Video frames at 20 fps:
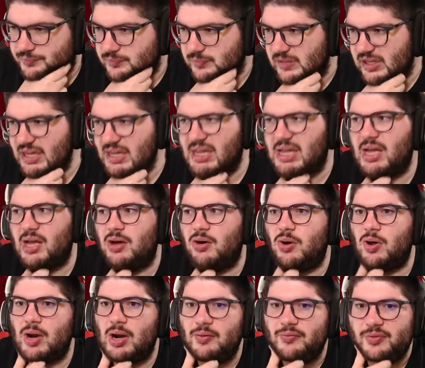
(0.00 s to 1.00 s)
can get
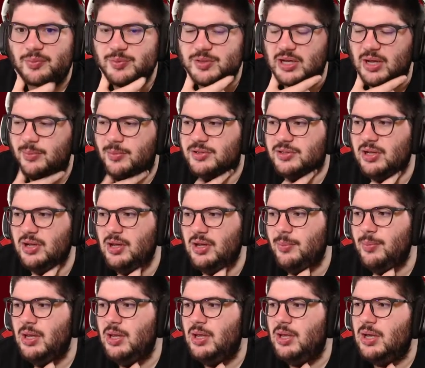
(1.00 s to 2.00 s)
caught out from time to
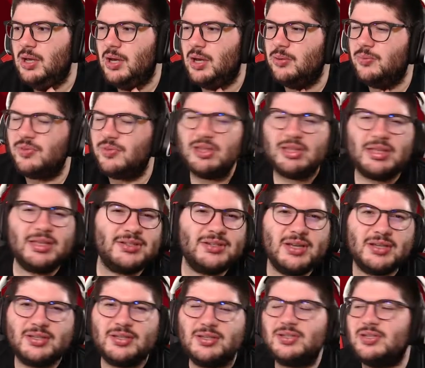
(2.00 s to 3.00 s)
time. I don't think he's
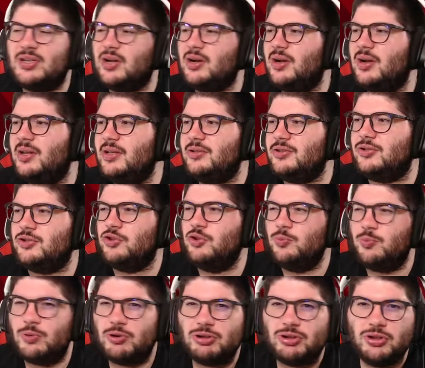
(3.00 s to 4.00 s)
necessarily
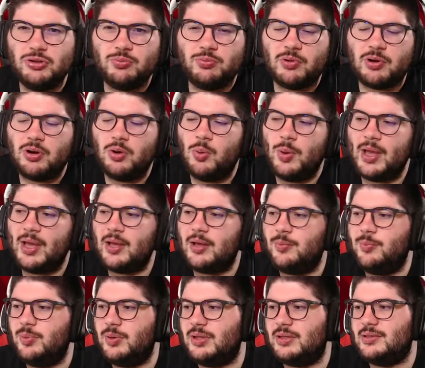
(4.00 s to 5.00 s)
super, super quick,
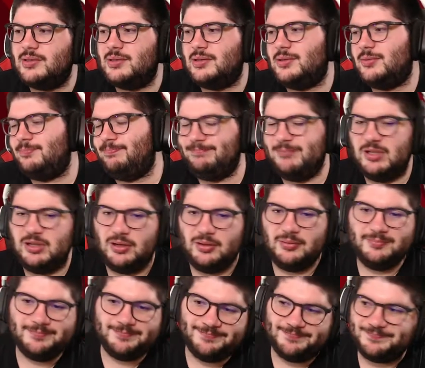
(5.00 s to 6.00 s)
but, you know,
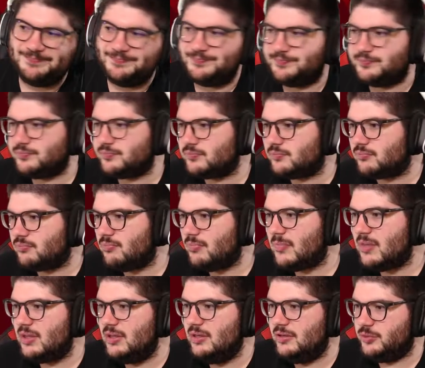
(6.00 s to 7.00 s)

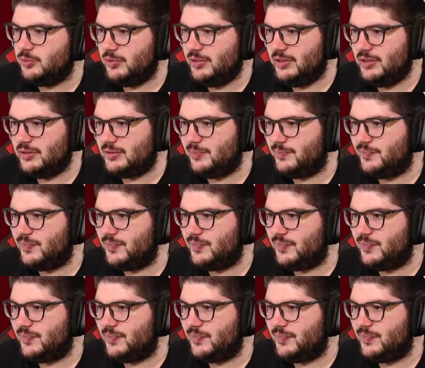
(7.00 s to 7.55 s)
is what it is.